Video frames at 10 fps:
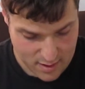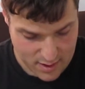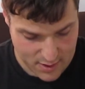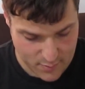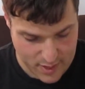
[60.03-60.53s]

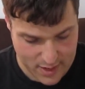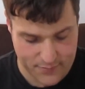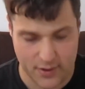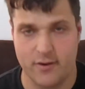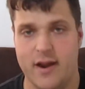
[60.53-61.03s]
And then we got
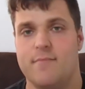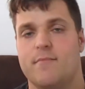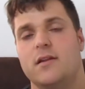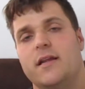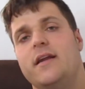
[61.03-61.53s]
The Great
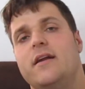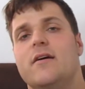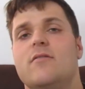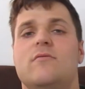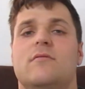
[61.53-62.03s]

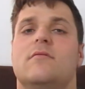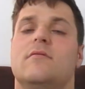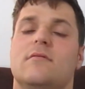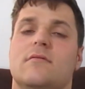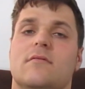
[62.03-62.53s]
Malenko.
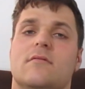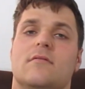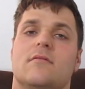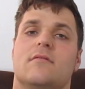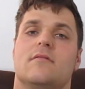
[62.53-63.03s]

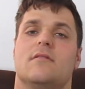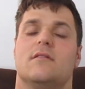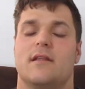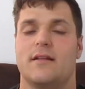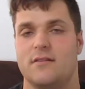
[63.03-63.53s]
That's